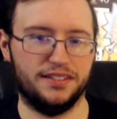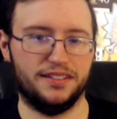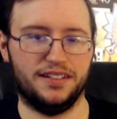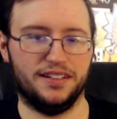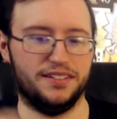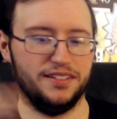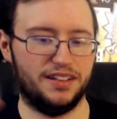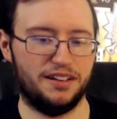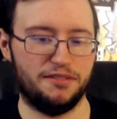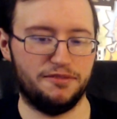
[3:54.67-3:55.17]

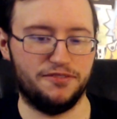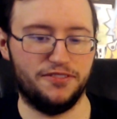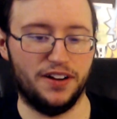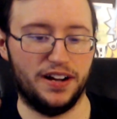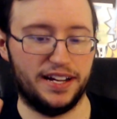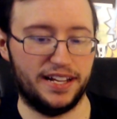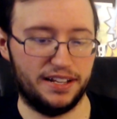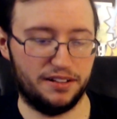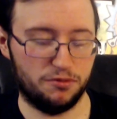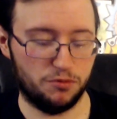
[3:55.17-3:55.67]
because it
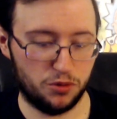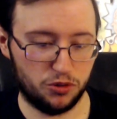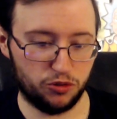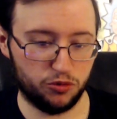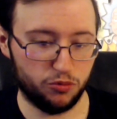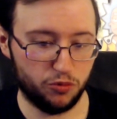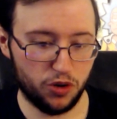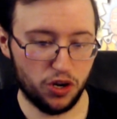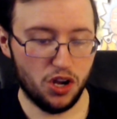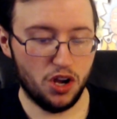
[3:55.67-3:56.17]
fucking was...
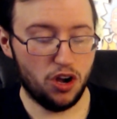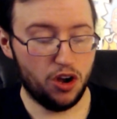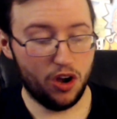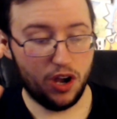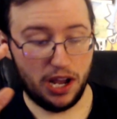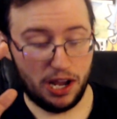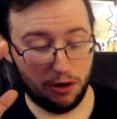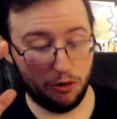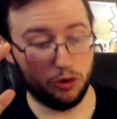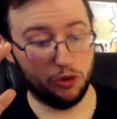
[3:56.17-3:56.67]

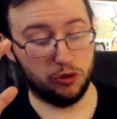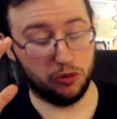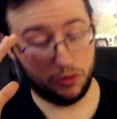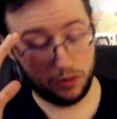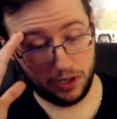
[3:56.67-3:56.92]
It was...